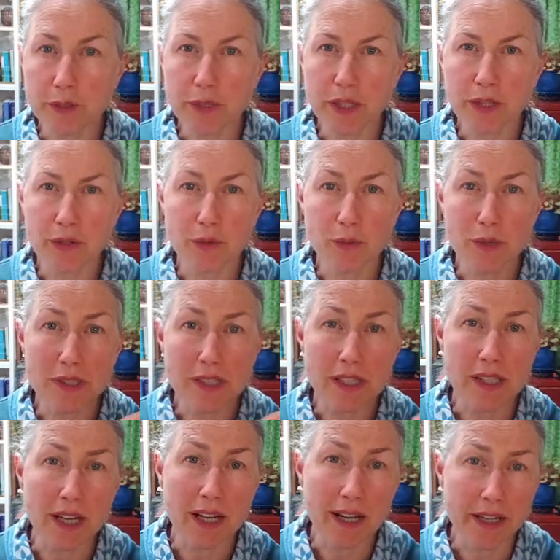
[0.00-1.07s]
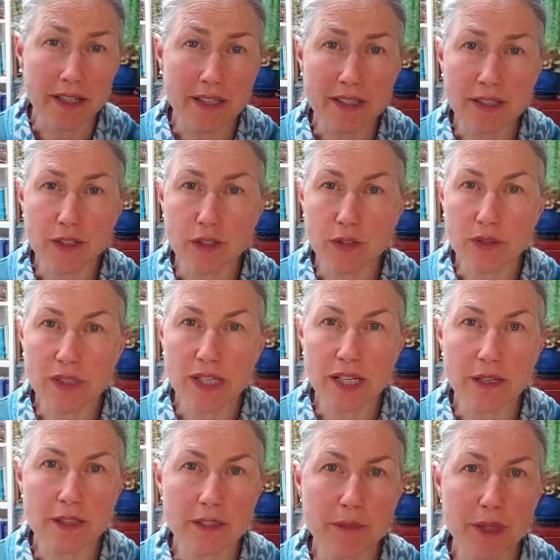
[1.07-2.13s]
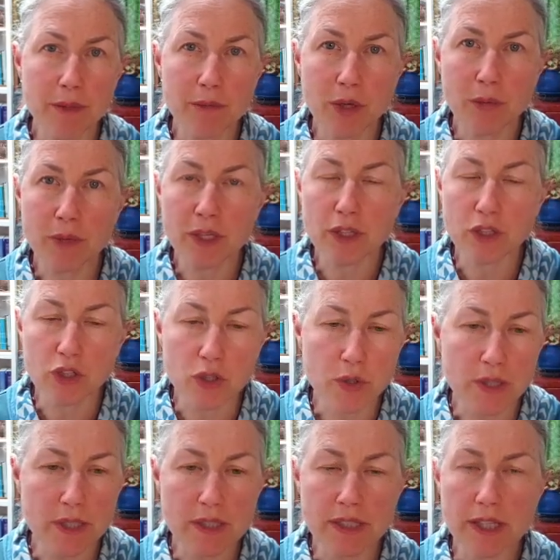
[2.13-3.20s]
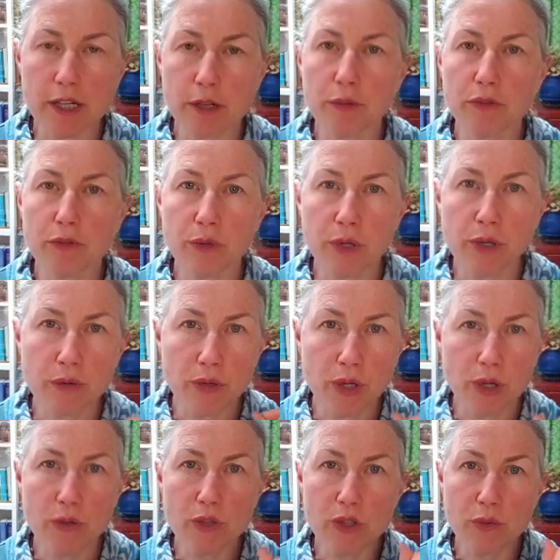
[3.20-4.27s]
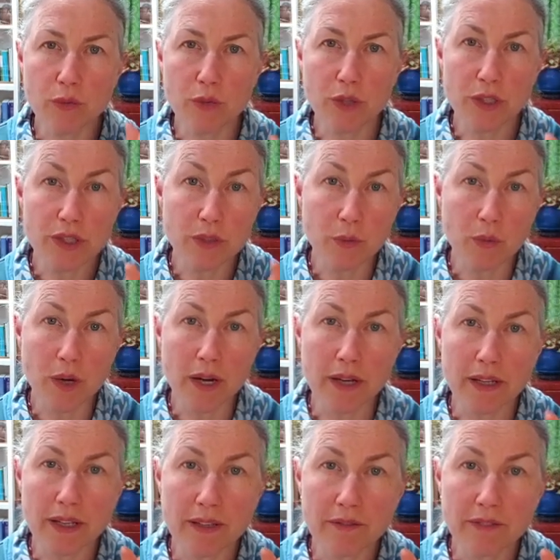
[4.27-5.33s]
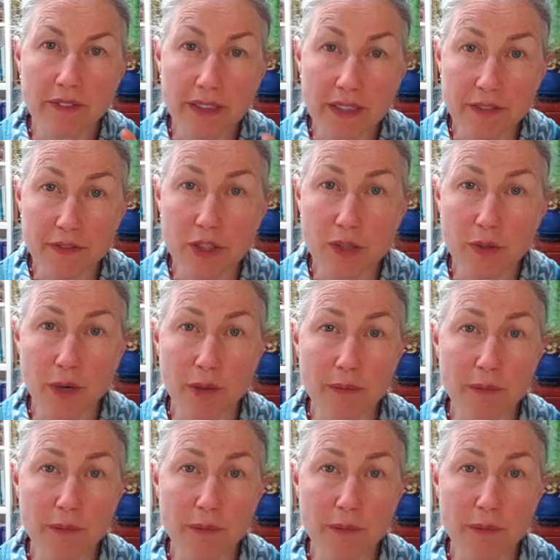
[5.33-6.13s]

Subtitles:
go towards the highest enthusiasm in the moment, the choices that are before you. Go towards the one that lifts you up the